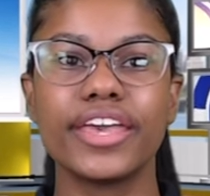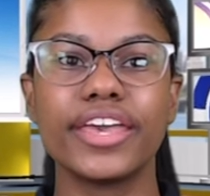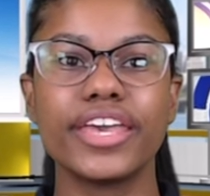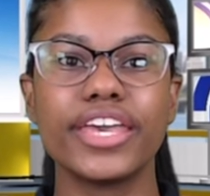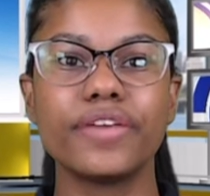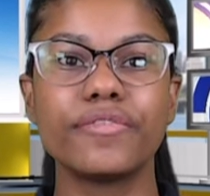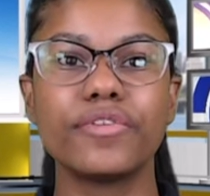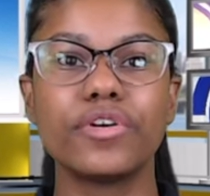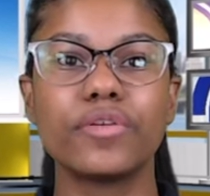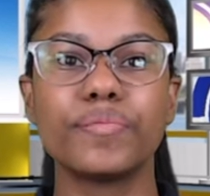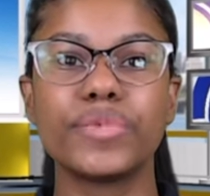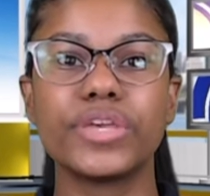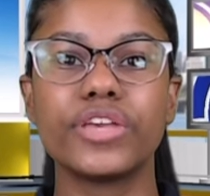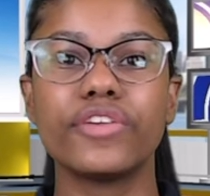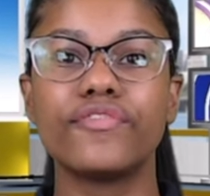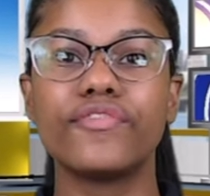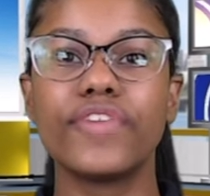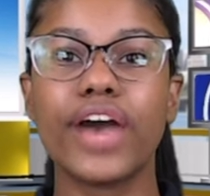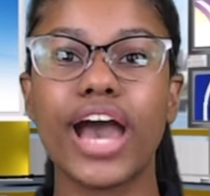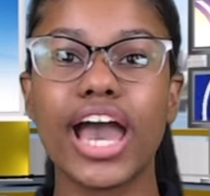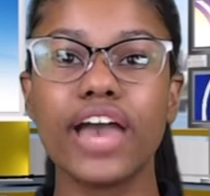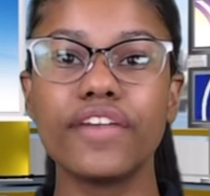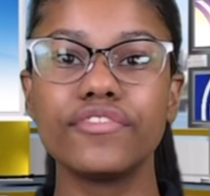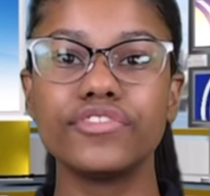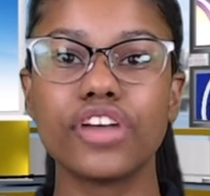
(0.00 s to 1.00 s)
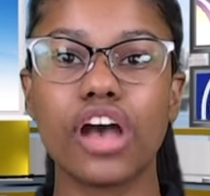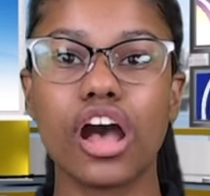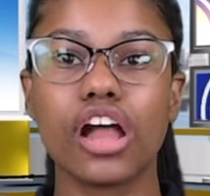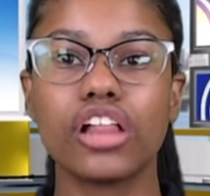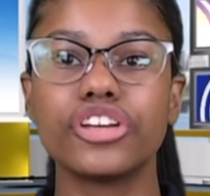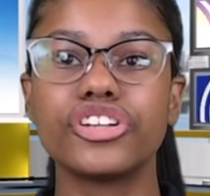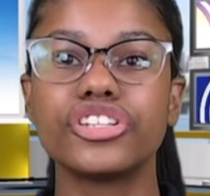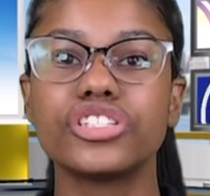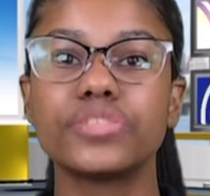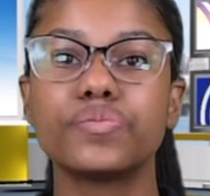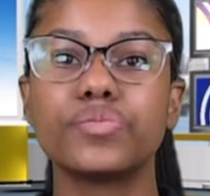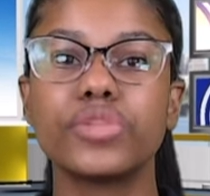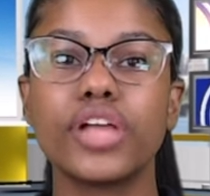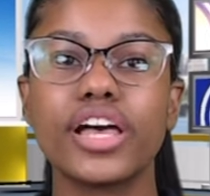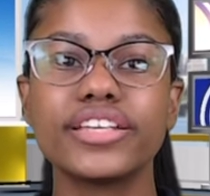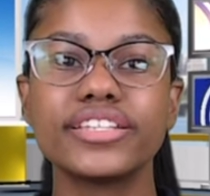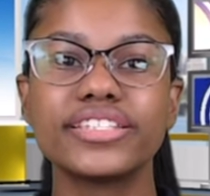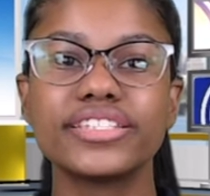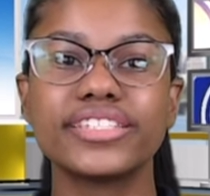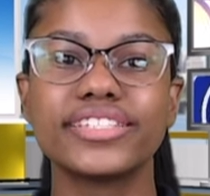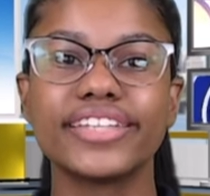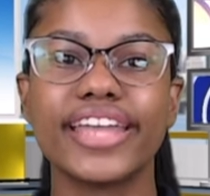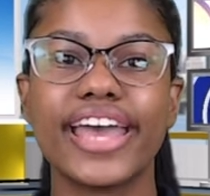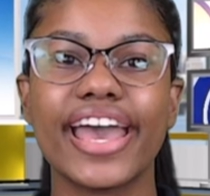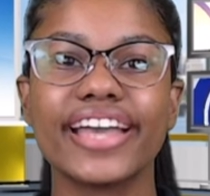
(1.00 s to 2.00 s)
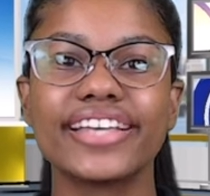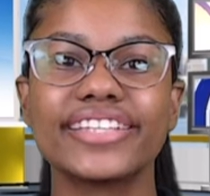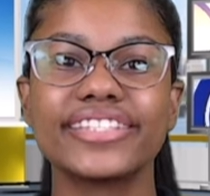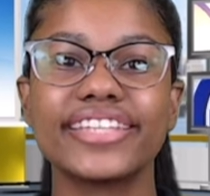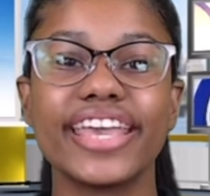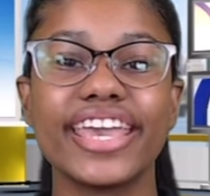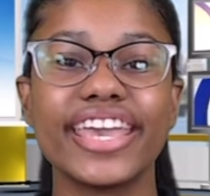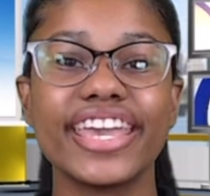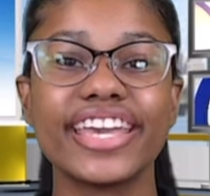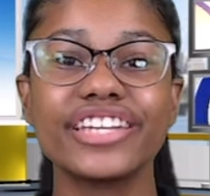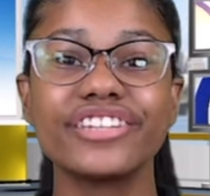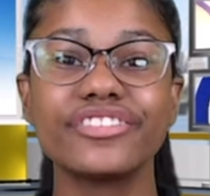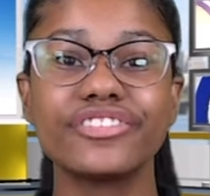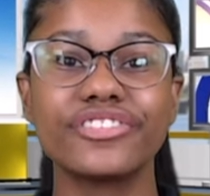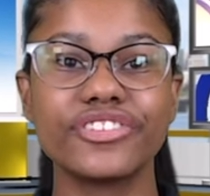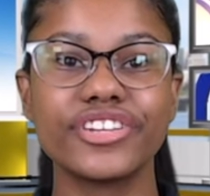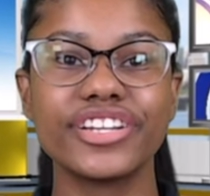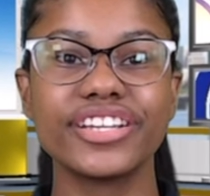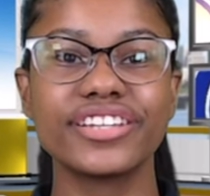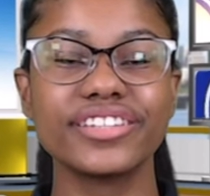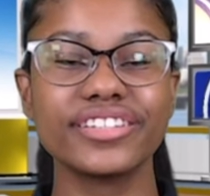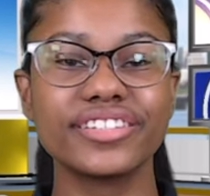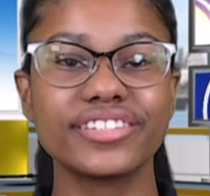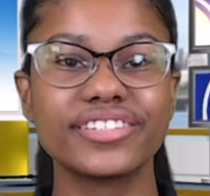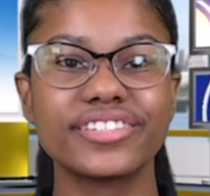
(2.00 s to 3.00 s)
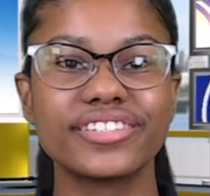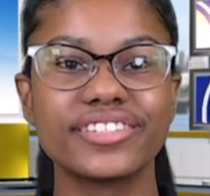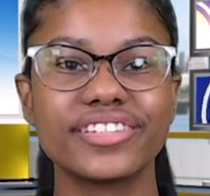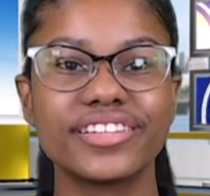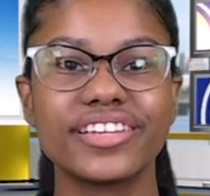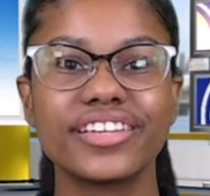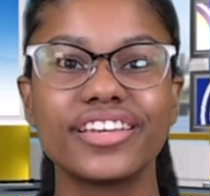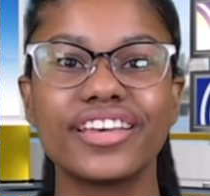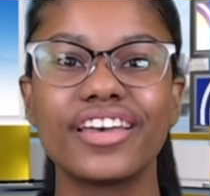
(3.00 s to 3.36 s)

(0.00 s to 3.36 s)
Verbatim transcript: It will be $5 plus snacks and drinks.